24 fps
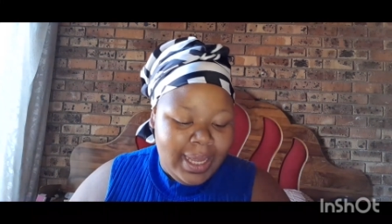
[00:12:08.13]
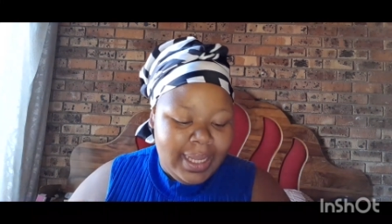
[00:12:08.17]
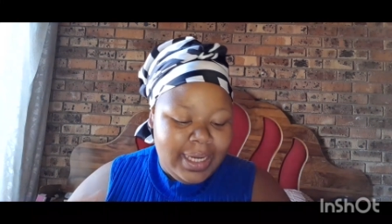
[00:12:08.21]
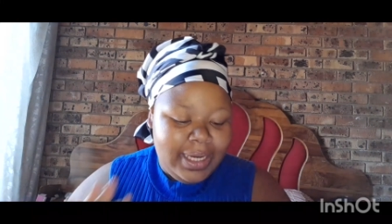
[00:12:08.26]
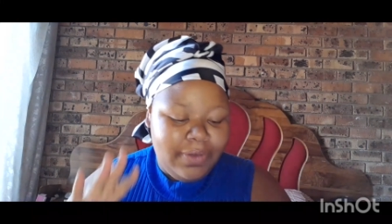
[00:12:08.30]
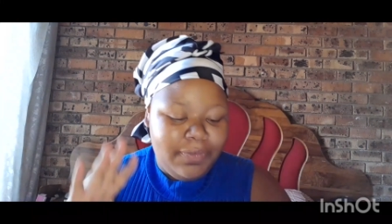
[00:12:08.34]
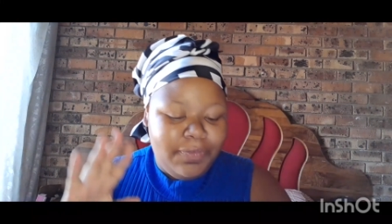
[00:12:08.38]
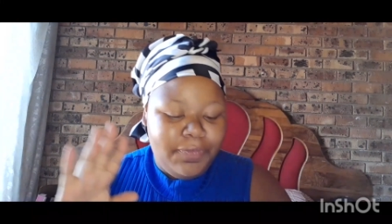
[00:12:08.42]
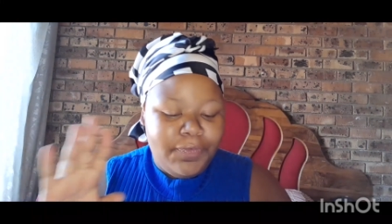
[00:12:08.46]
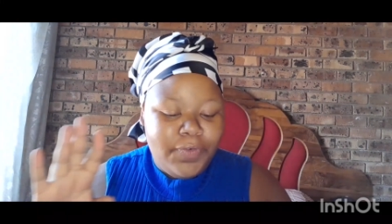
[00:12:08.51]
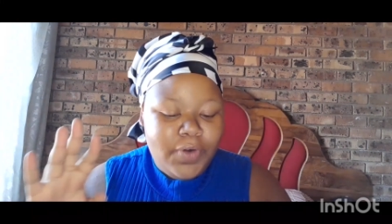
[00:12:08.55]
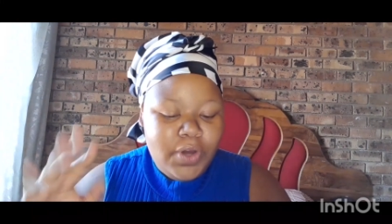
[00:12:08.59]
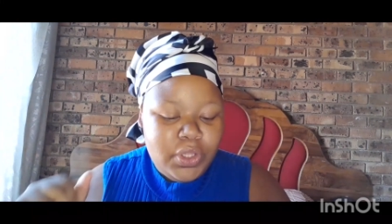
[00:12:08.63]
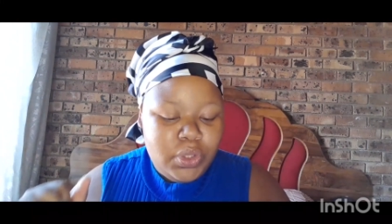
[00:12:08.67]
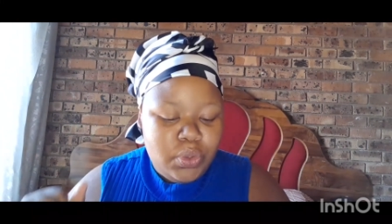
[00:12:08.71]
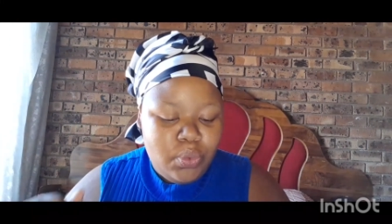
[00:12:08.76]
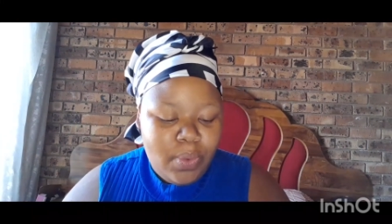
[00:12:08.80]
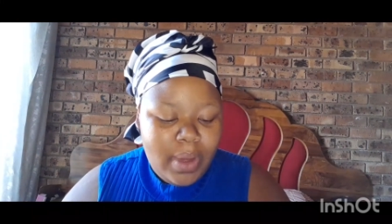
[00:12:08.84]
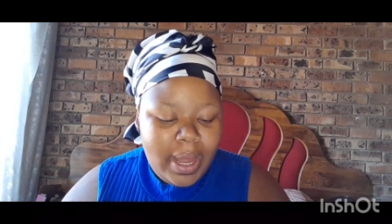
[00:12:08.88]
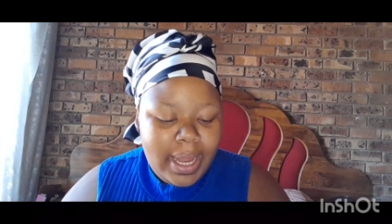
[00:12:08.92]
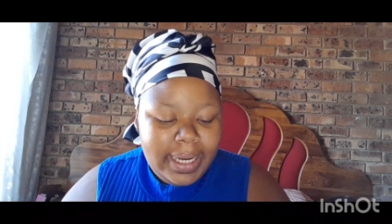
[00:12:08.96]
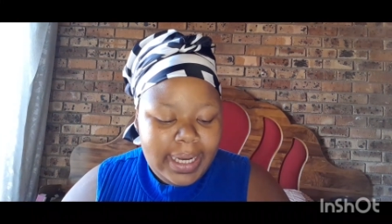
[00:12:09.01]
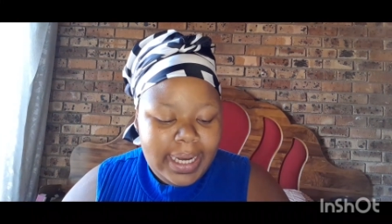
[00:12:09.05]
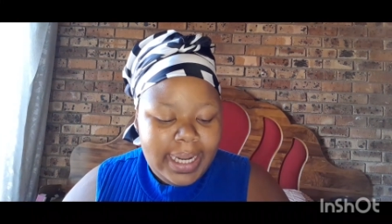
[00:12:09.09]
The fourth
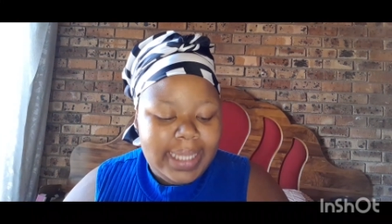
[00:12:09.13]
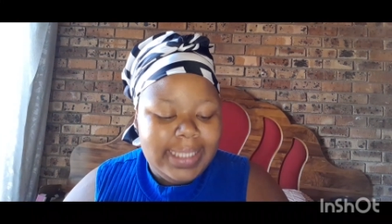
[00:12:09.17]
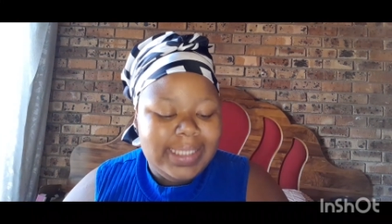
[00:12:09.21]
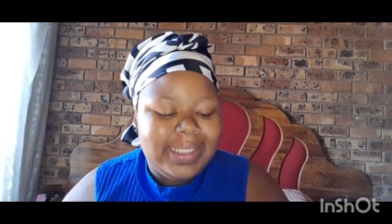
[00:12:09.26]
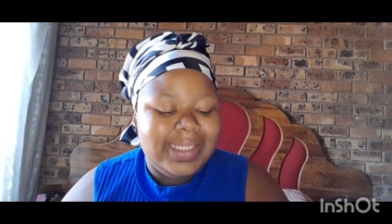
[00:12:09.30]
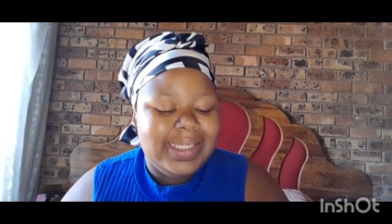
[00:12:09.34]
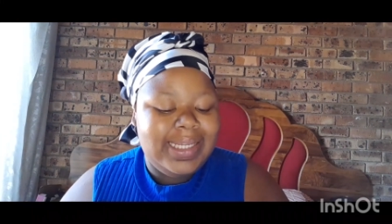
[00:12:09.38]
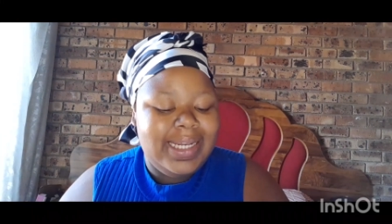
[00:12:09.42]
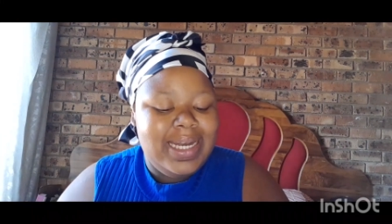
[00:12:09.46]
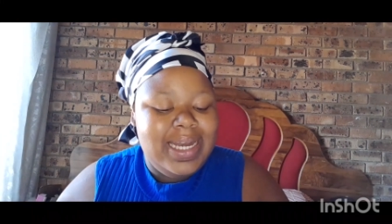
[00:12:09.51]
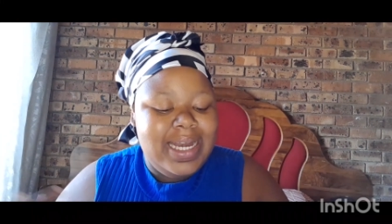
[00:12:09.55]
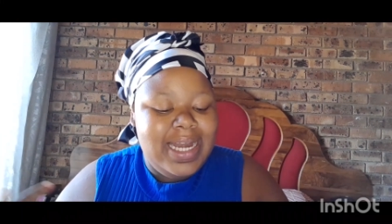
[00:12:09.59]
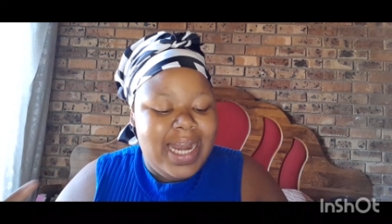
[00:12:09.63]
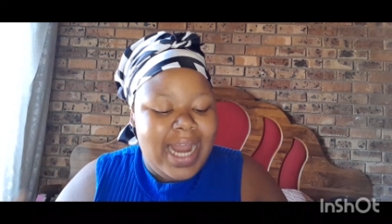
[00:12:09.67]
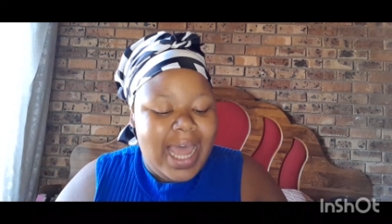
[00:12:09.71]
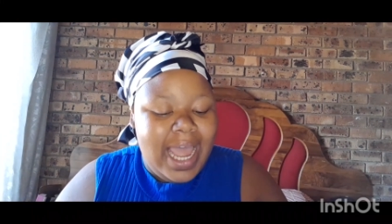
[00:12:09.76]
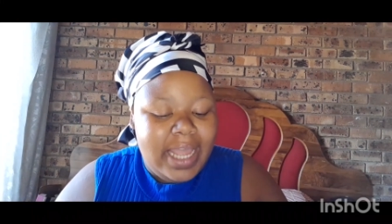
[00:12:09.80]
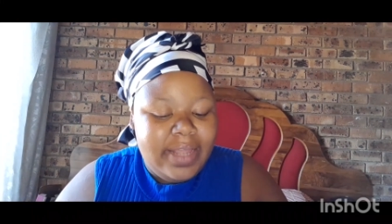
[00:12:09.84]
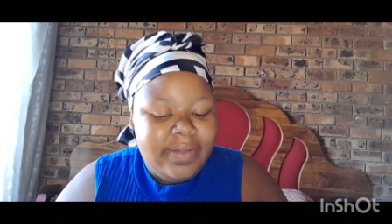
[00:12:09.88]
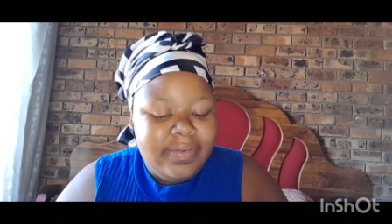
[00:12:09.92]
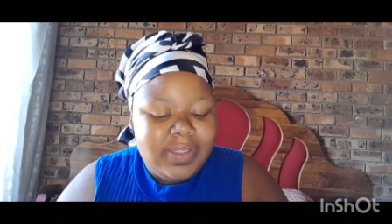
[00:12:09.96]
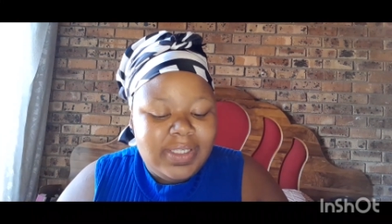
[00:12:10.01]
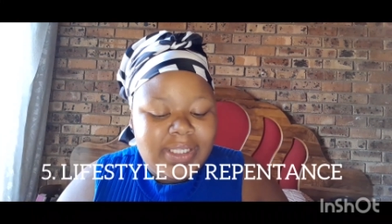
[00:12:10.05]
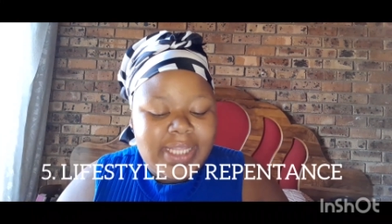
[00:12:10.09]
one, it's
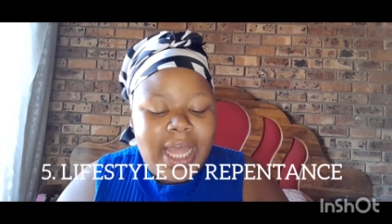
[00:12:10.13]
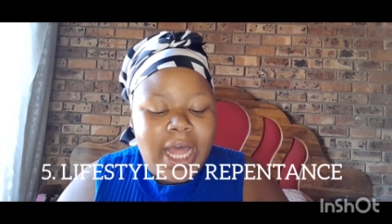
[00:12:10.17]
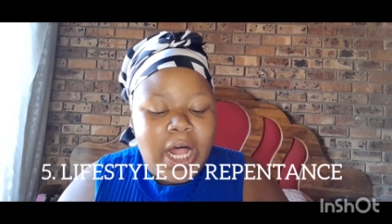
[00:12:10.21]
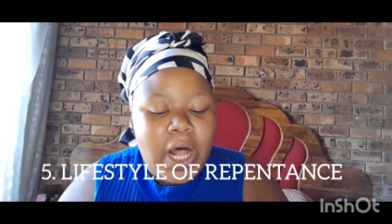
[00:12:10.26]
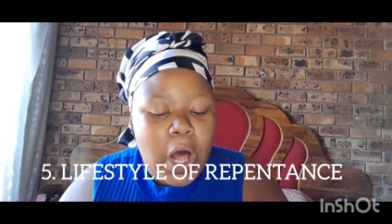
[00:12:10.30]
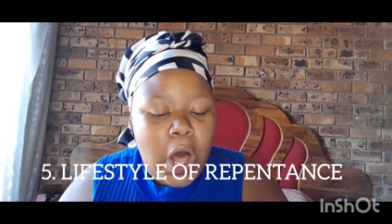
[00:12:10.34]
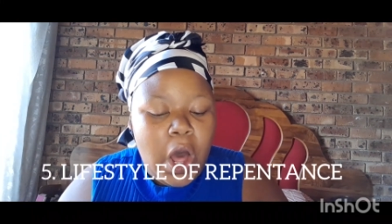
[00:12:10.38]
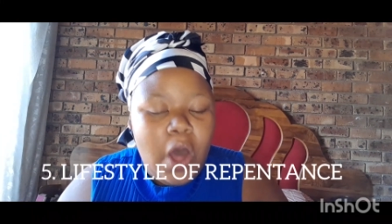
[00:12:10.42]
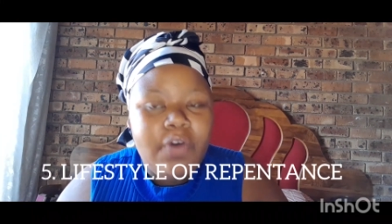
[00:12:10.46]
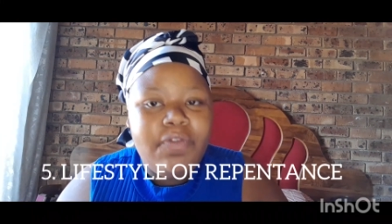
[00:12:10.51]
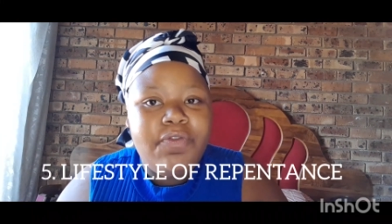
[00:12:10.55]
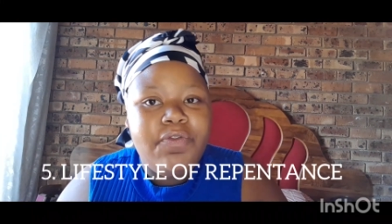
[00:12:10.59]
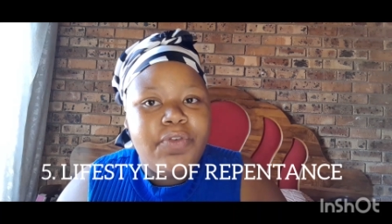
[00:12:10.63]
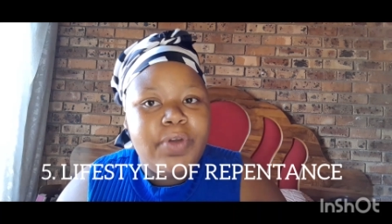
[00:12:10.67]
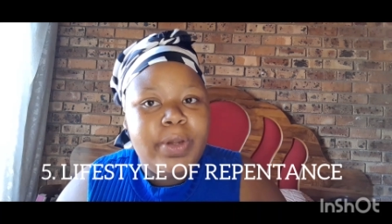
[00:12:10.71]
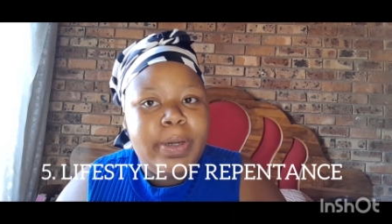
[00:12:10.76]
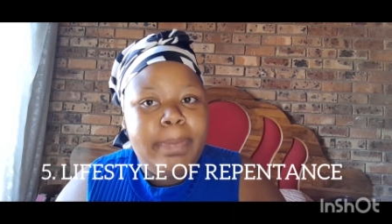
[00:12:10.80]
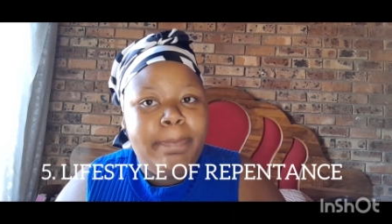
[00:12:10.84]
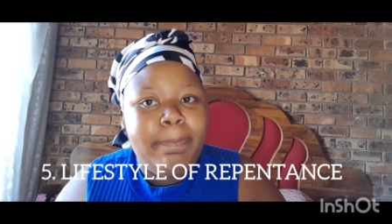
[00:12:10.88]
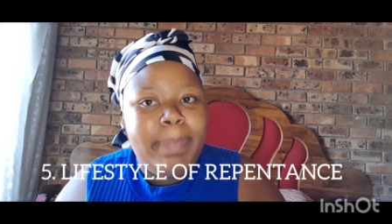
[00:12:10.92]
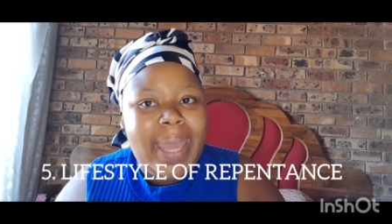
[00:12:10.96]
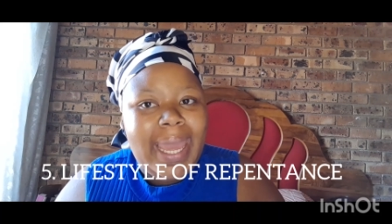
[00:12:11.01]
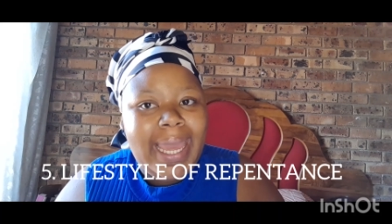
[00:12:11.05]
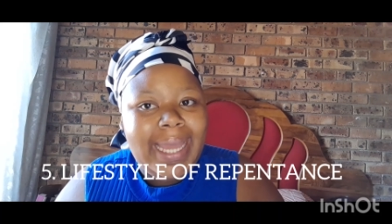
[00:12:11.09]
lifestyle of
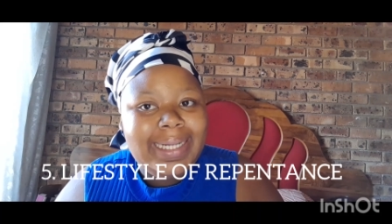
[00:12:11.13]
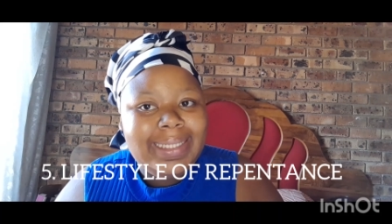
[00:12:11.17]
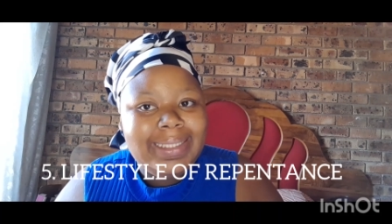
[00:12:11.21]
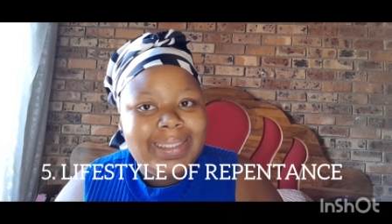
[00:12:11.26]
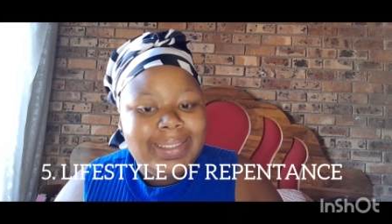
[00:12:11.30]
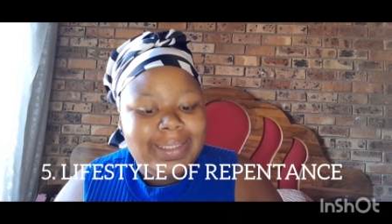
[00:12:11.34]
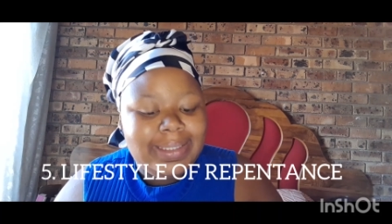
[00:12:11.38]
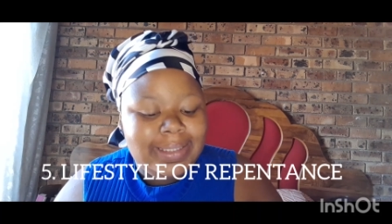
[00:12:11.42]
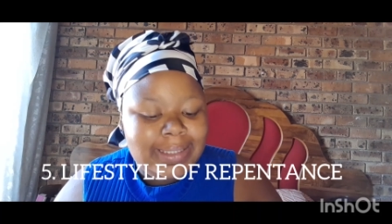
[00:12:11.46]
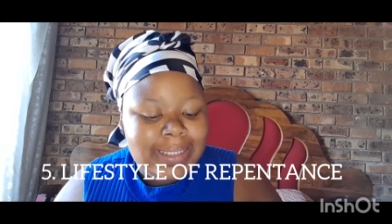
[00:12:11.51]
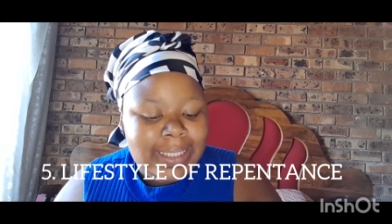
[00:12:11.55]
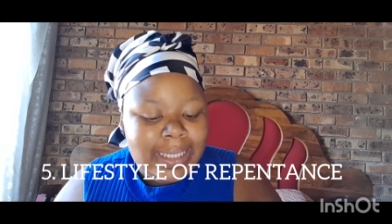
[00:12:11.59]
repent.